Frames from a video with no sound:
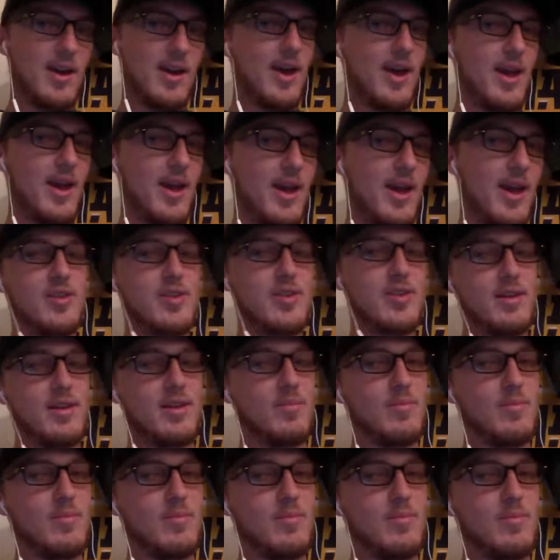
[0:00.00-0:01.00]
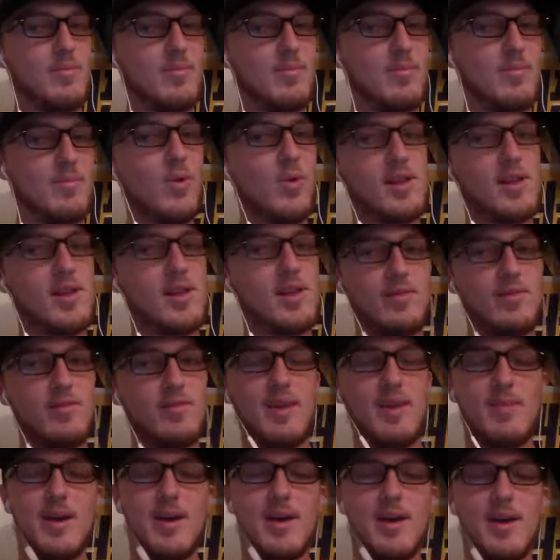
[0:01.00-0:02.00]
Now he's starting to progressively
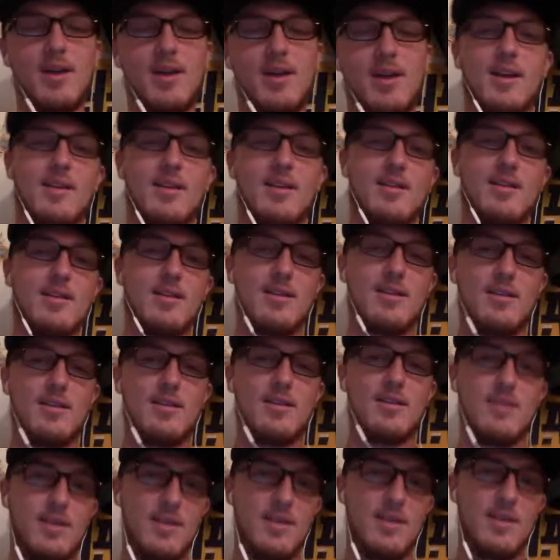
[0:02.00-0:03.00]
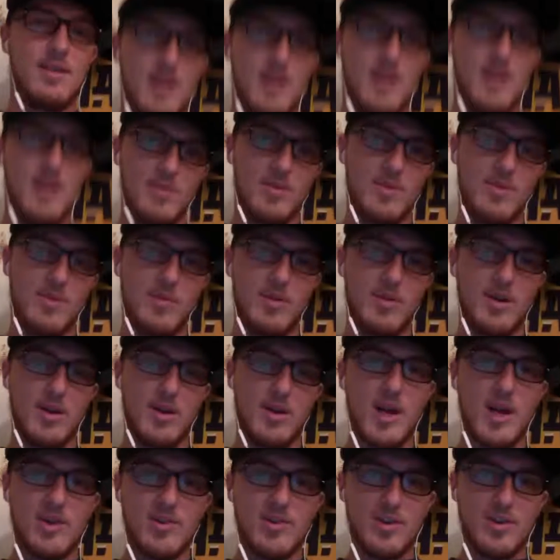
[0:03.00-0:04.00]
get better again in terms of
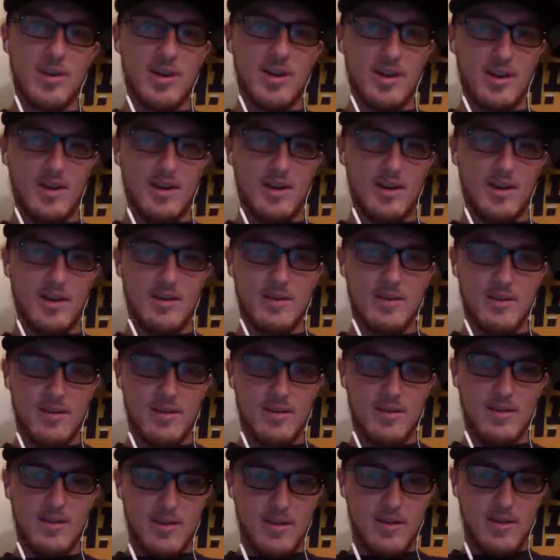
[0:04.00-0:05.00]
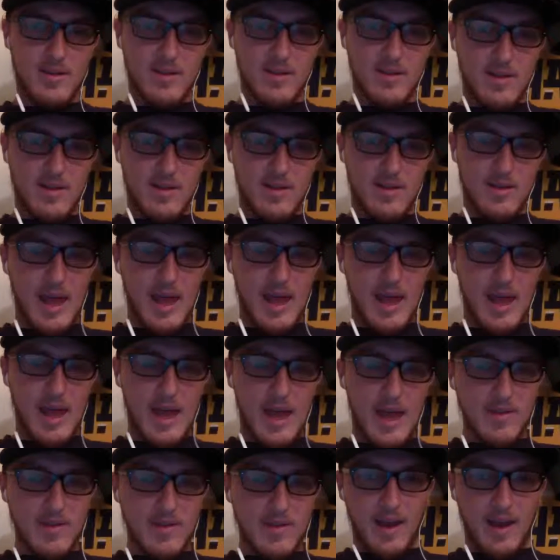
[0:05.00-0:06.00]
production and everything.